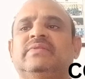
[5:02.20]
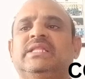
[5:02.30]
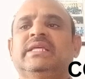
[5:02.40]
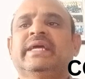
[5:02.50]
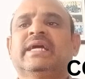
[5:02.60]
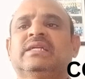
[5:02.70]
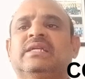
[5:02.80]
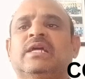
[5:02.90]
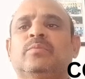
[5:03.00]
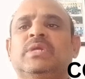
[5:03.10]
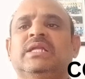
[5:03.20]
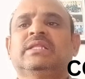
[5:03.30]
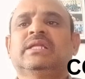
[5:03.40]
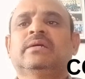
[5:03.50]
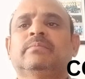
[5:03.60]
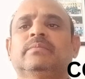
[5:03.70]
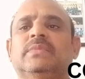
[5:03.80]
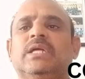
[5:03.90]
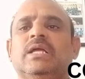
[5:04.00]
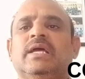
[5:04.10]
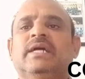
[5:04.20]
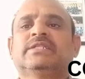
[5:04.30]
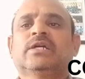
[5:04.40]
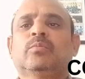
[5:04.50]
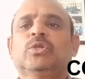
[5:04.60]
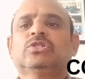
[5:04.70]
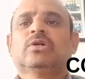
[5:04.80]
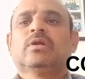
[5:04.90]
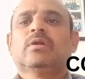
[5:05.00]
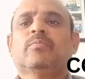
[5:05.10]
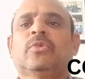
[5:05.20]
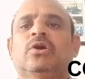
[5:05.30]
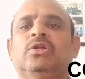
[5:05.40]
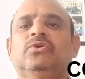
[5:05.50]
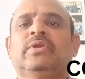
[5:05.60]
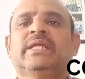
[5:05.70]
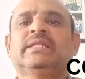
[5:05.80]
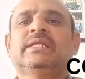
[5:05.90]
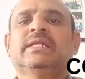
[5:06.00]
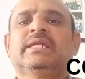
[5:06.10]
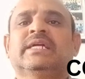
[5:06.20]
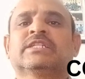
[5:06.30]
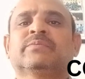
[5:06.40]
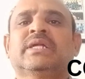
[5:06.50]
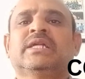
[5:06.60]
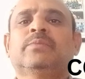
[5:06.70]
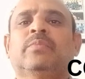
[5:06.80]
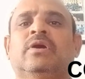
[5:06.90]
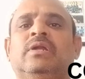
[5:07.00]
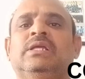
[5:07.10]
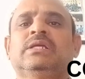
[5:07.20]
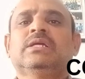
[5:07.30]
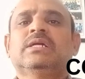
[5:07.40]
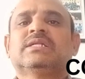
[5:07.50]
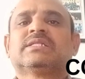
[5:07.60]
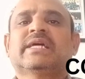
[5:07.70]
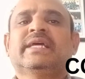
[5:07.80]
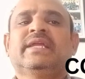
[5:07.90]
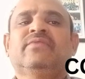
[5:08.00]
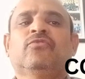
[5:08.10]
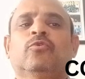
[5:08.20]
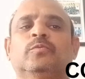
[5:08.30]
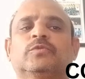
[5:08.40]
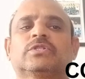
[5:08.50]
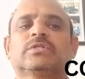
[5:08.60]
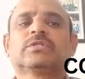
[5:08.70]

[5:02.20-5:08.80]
the air trapped in them. Examples are polyurethane and expanded polystyrene foams.